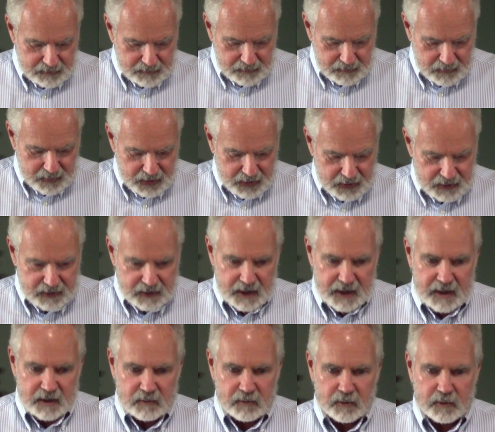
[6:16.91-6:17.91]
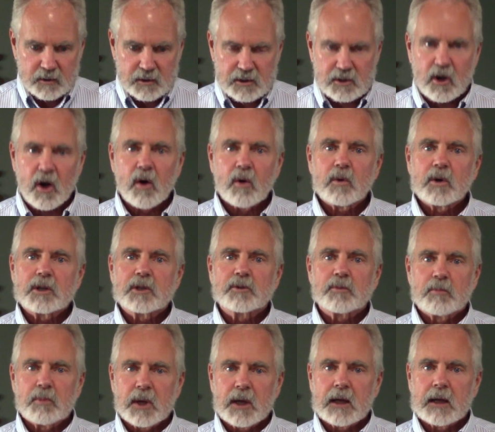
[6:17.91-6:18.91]
Being thankful has always
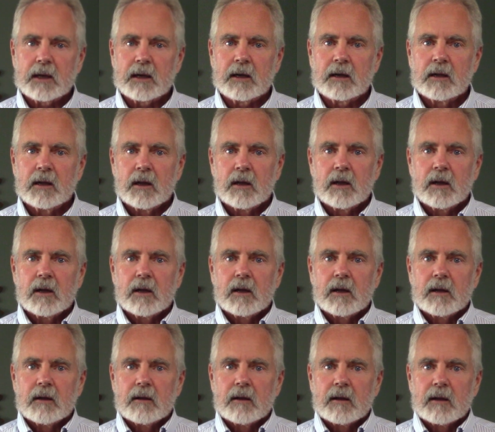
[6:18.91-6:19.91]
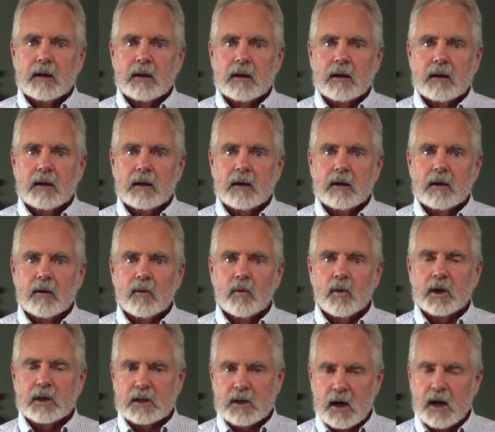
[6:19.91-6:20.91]
been
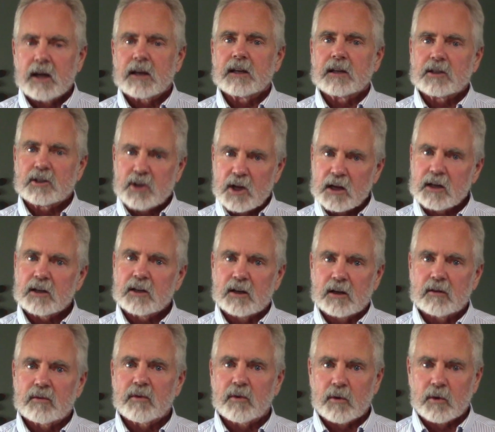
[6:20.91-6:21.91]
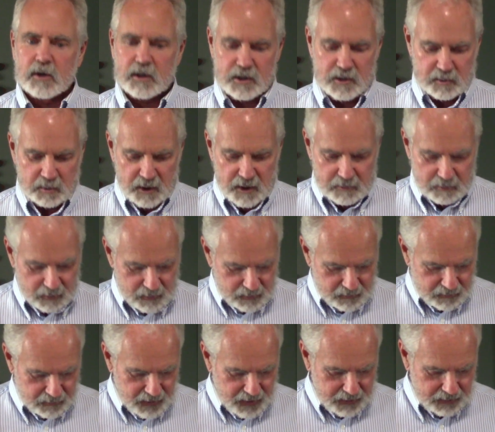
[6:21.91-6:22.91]
what God intended for His people. In
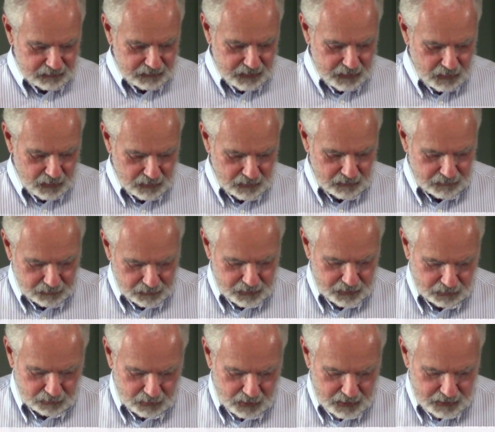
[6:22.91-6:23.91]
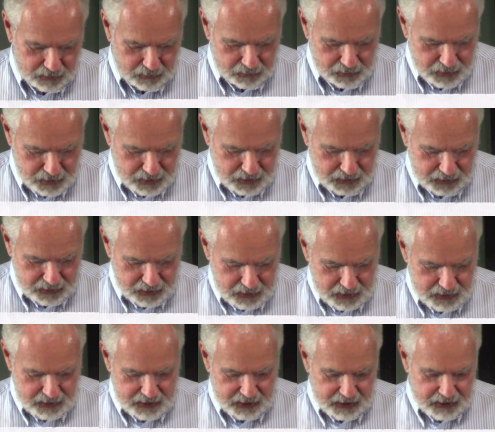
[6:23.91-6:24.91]
fact, if you go to 1 Chronicles
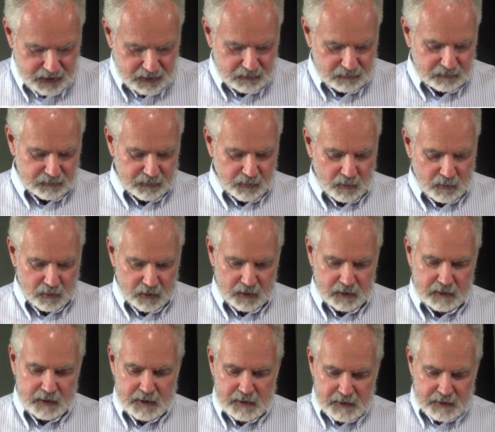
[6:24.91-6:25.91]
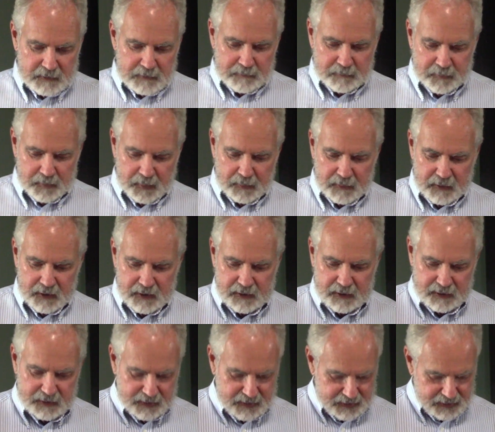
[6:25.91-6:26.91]
16:4,
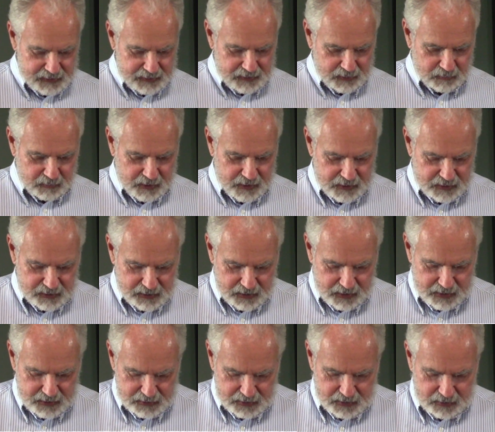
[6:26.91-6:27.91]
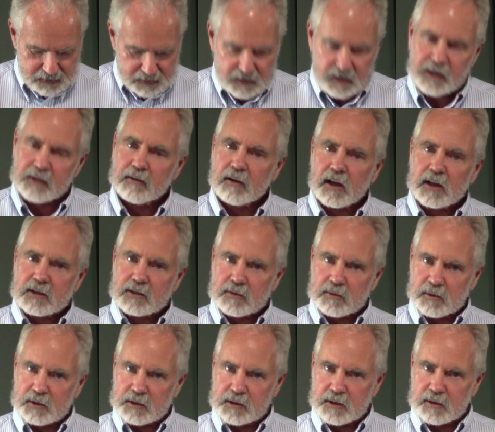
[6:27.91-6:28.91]
listen to what it says. Now, the Levites
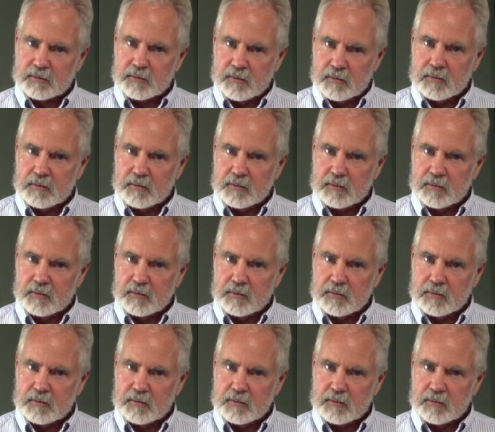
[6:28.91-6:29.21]
were the